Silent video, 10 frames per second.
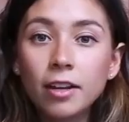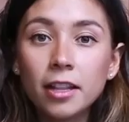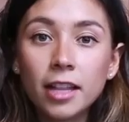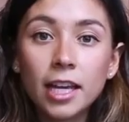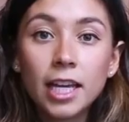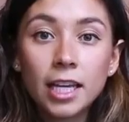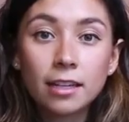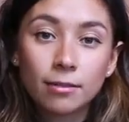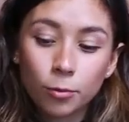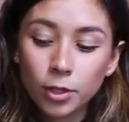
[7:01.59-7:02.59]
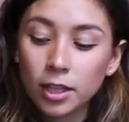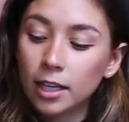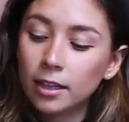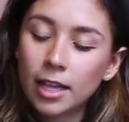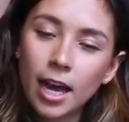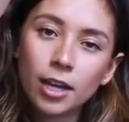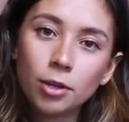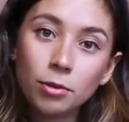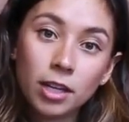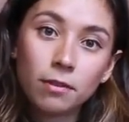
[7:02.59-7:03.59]
everything really that
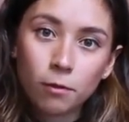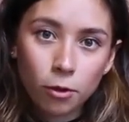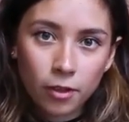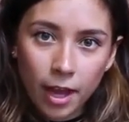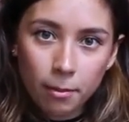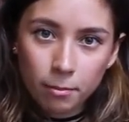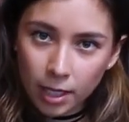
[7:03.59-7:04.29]
you need for that